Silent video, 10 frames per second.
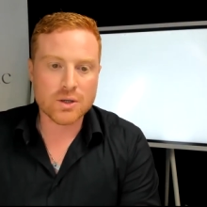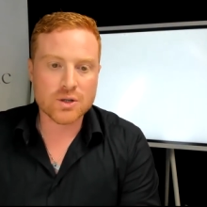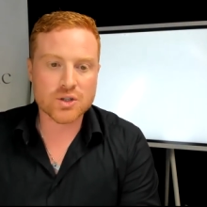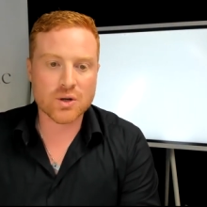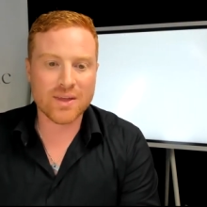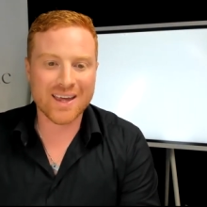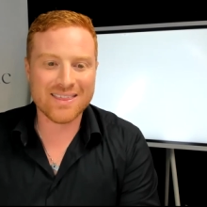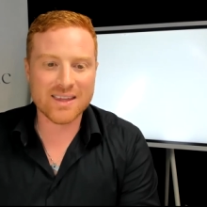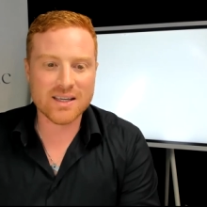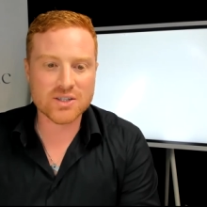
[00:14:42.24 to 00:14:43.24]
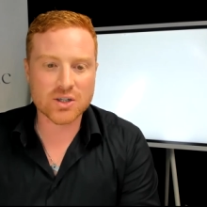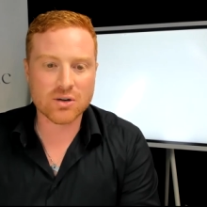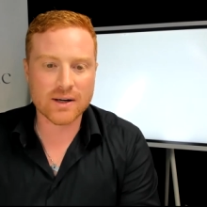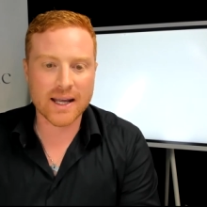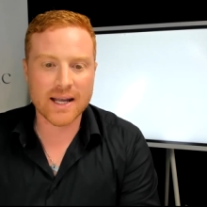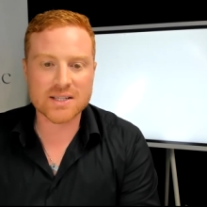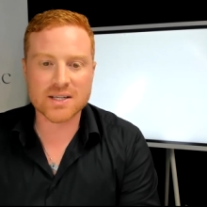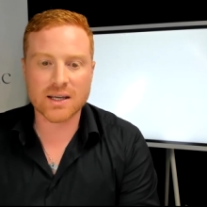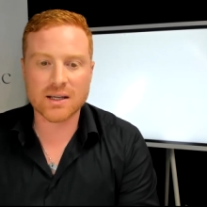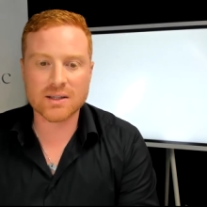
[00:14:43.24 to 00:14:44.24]
So then this creates
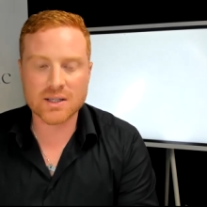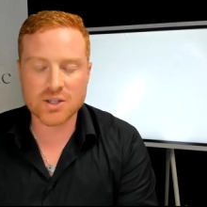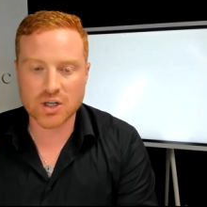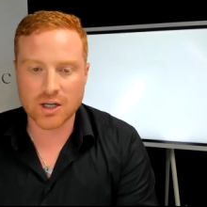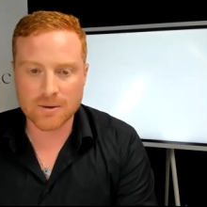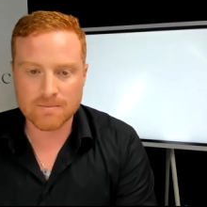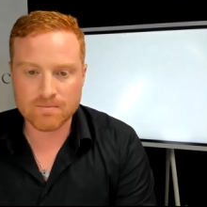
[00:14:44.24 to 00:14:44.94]
a condition